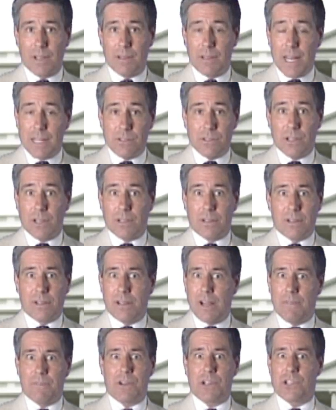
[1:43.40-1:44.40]
That's a
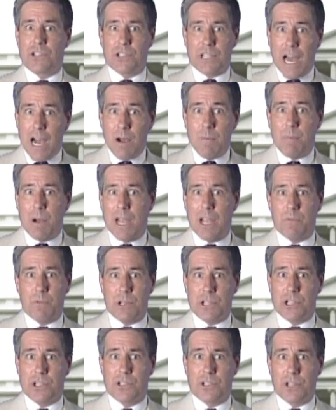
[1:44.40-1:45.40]
clever soundbite
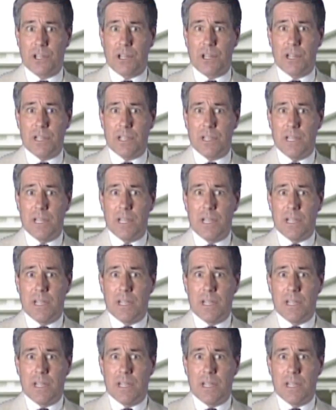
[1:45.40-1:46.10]
we just heard.